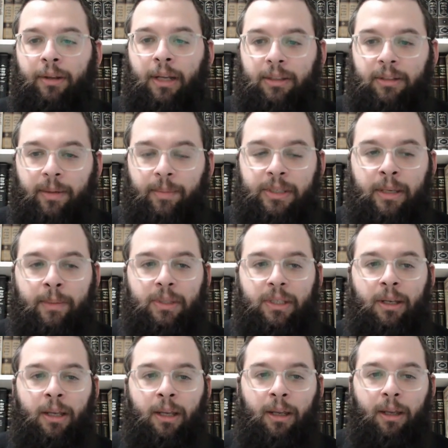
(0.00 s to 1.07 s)
The Alter Rebbe seems
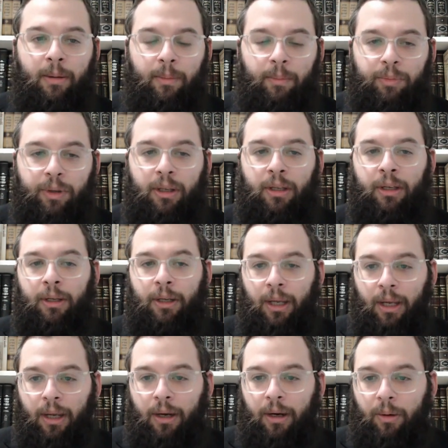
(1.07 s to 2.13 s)
to be
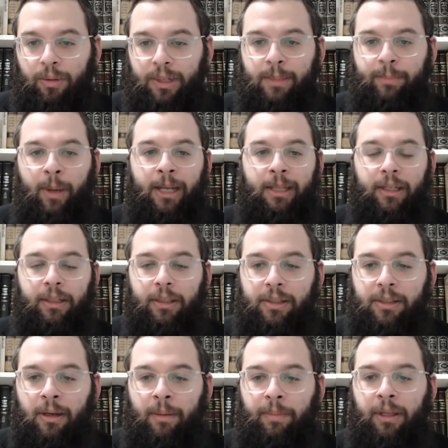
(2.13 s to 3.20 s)
responding to
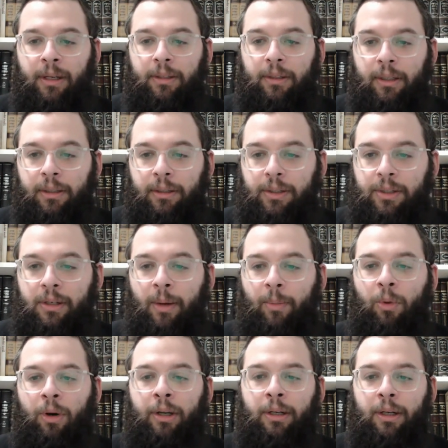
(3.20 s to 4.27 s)

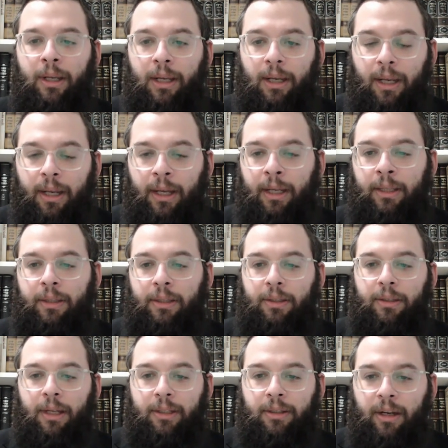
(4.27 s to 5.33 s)
someone, and
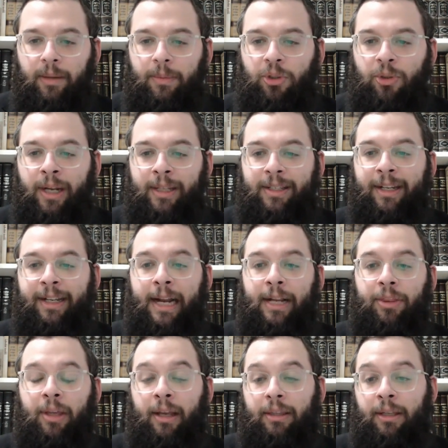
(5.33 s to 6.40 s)
the Alter Rebbe is trying to
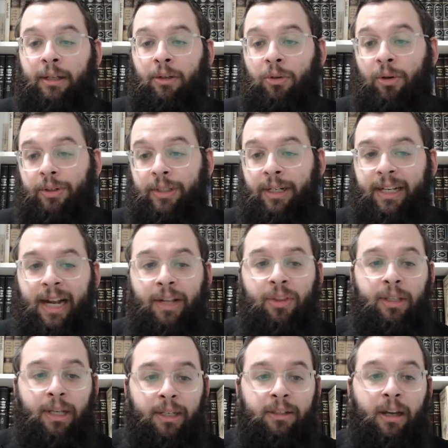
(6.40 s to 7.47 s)
negate that. And in order to negate
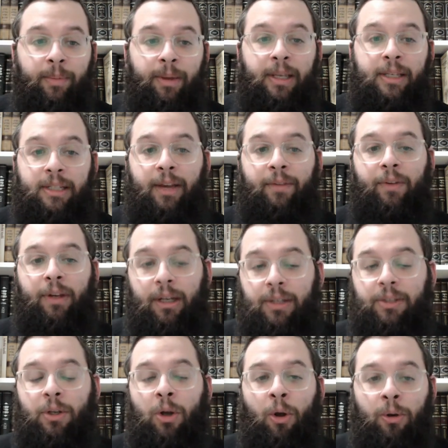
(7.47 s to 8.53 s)
that, the Alter Rebbe is giving
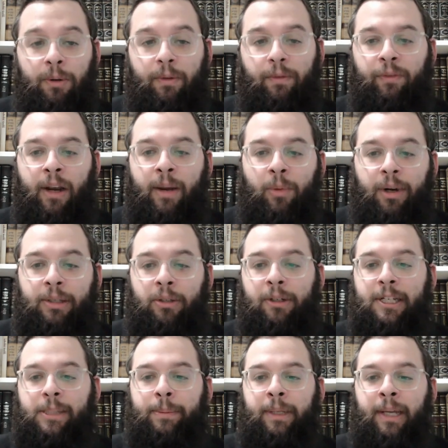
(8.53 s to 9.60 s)
his own framework, his own
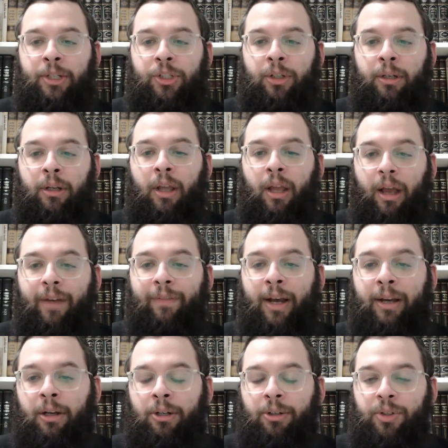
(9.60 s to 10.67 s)
explanation of
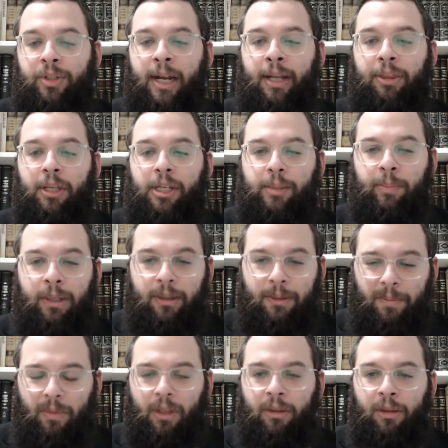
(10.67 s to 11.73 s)
how to understand this. But
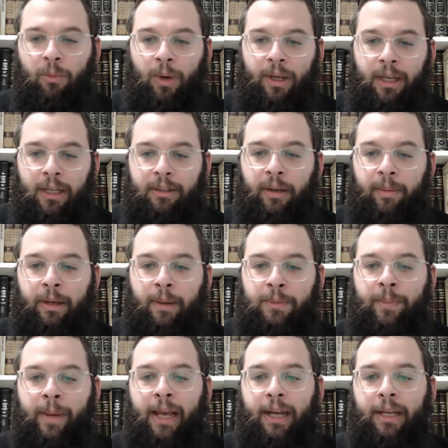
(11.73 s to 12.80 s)
the way the Alter Rebbe
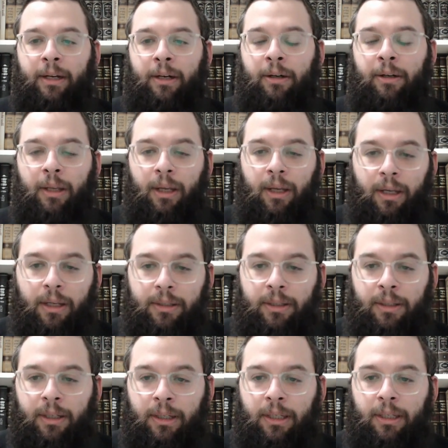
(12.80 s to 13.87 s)
comes back here
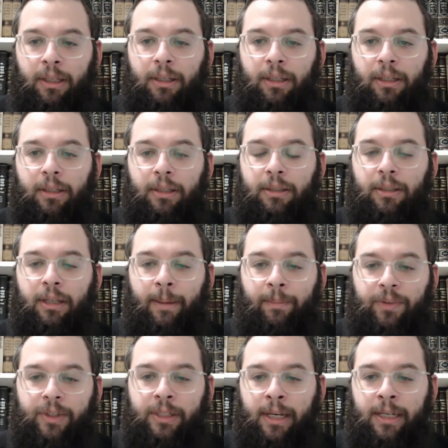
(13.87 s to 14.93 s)
to
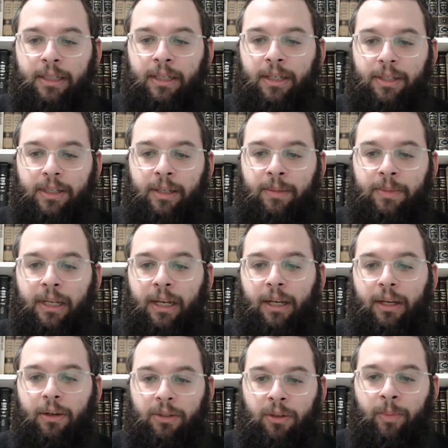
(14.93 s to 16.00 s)
emphasize this seems like
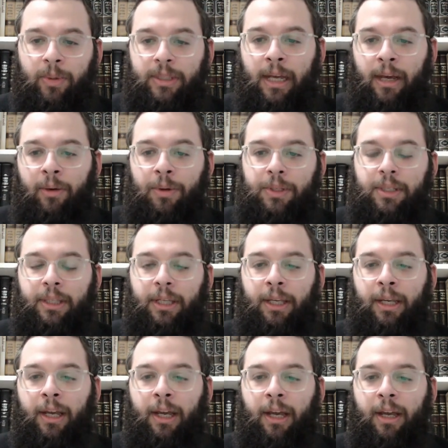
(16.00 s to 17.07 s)
it was almost that was
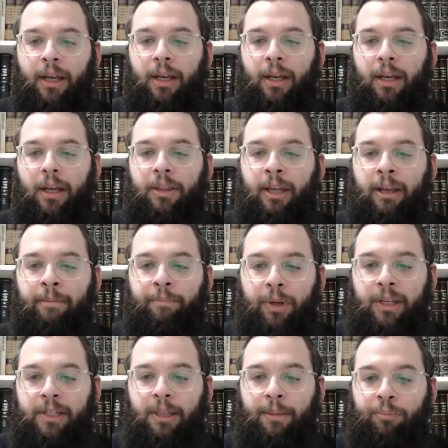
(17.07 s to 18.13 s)
the
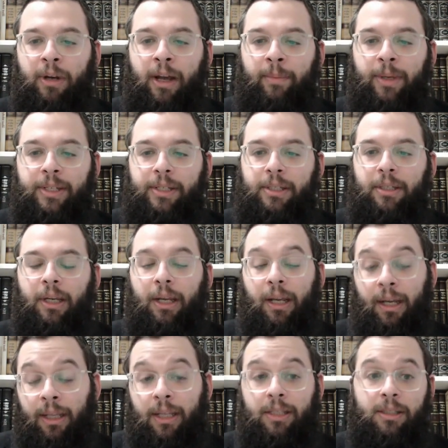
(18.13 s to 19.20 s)
impetus, the premise,
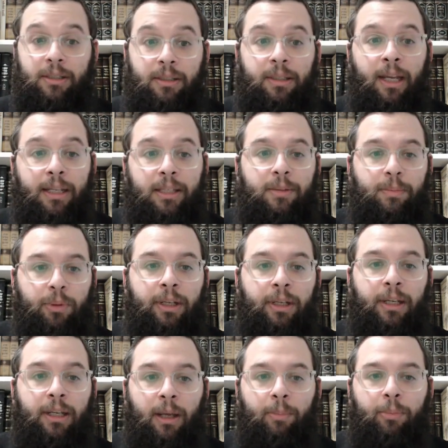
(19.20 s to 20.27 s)
and that's
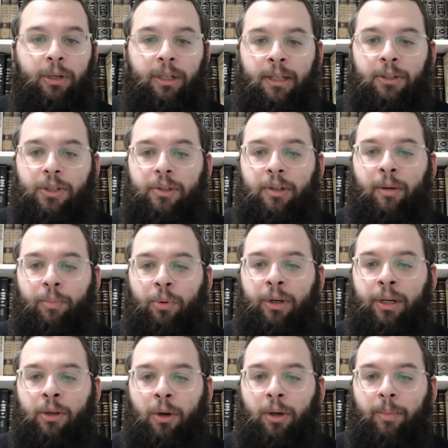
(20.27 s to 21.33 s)
pretty interesting,
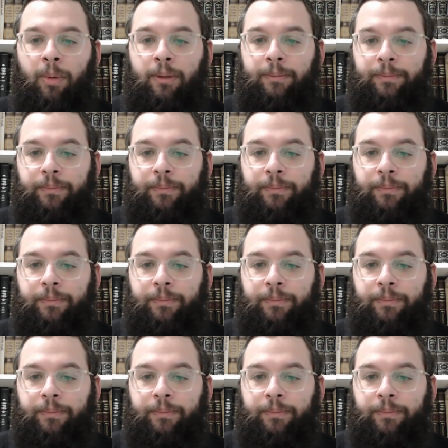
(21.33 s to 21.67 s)
pretty notable.